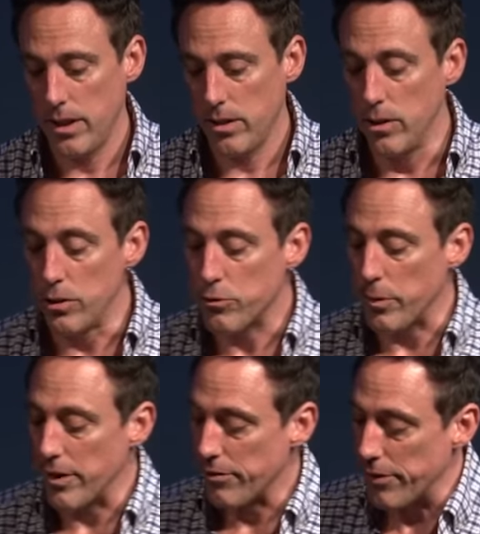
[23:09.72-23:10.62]
Luke
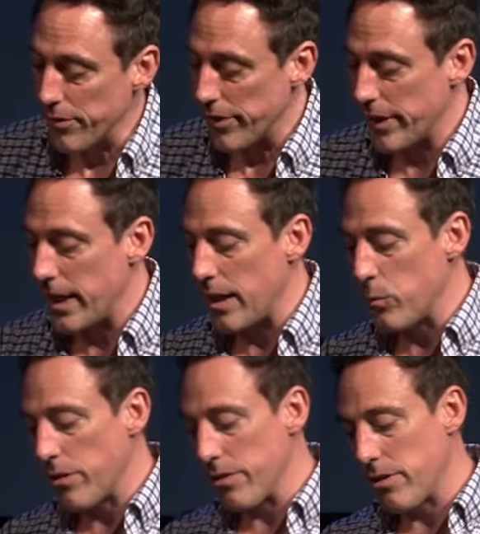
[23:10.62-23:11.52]
twenty-three thirty-nine,
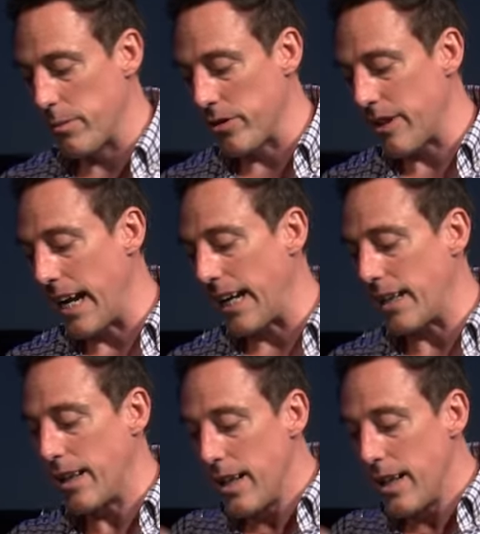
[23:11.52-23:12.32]
one of the criminals hanging